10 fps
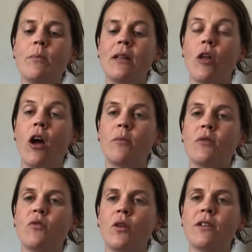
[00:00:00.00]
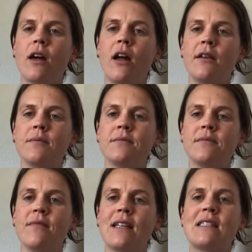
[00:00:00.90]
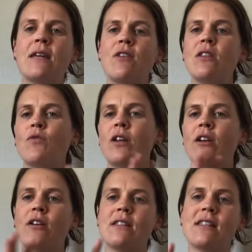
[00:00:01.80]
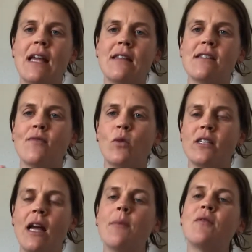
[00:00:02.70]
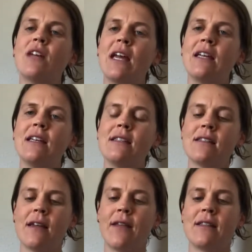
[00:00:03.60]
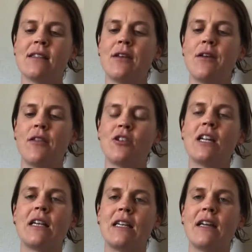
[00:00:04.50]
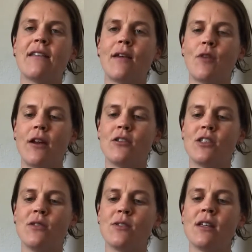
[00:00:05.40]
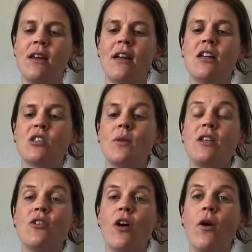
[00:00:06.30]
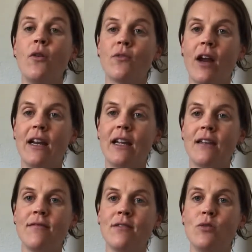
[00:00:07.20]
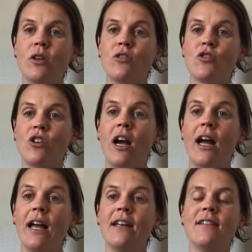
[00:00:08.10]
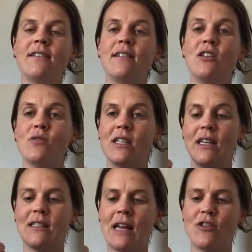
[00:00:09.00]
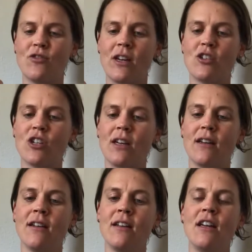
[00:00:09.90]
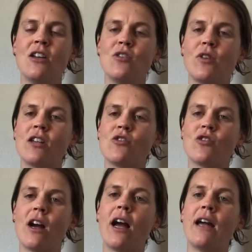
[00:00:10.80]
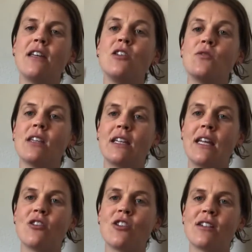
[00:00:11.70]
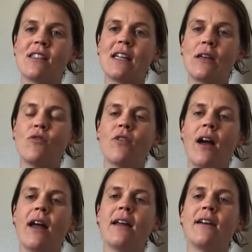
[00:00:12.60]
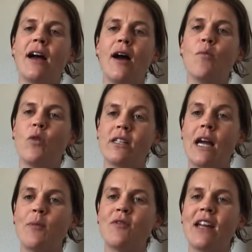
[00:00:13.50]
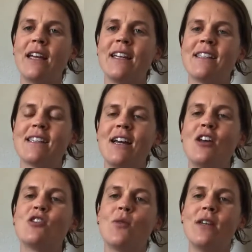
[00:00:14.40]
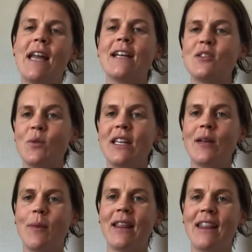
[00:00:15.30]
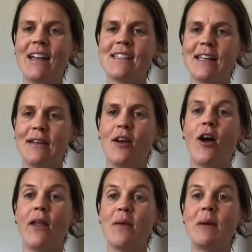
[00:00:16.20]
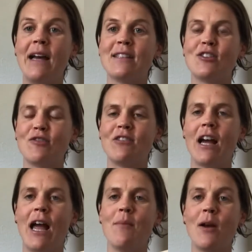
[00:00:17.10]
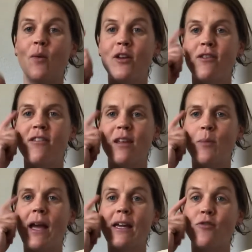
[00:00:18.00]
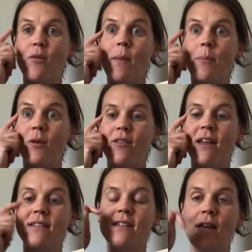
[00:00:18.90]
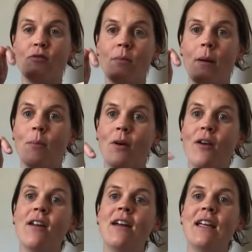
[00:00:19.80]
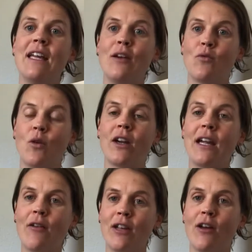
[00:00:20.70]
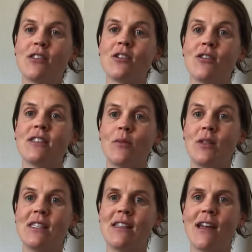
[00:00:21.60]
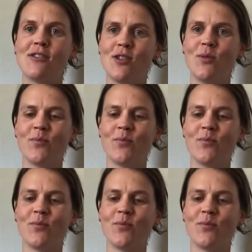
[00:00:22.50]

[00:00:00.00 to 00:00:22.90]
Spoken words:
be long before dawn. That's giving the reader a sense of what time of day it is, and that's another technique that writers use. So in your own writing, you can try using exaggeration, you can try using nature to signify what time of day it is. So next week in my lesson on the passage of time, I want you to think back and remember this, and remember in Aurora County All-Stars that we see that too.